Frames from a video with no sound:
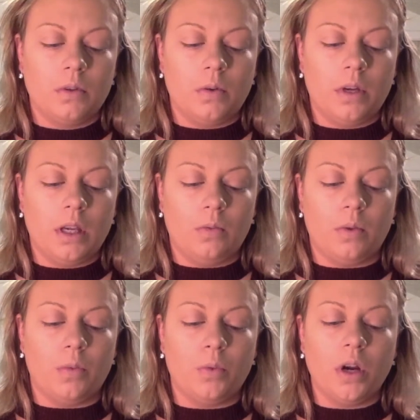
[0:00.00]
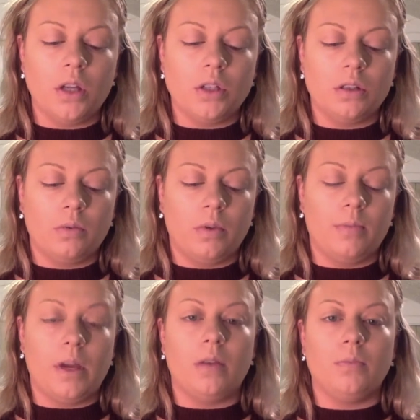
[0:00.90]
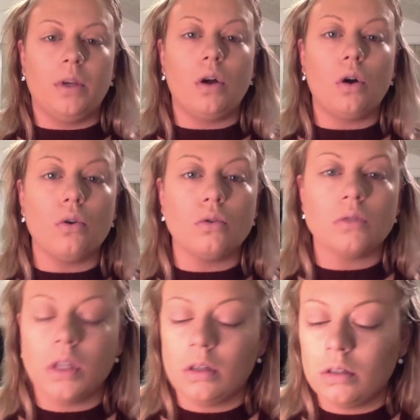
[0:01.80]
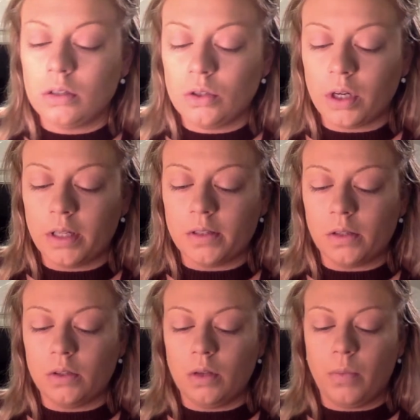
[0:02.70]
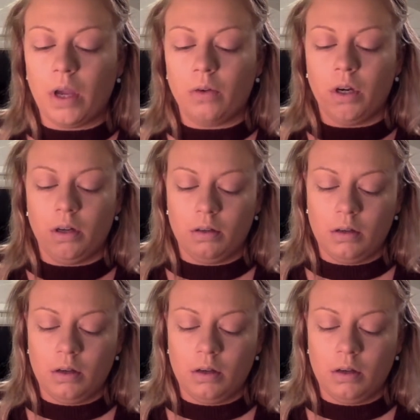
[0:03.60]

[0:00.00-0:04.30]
Going in with a brush with my Behold translucent powder.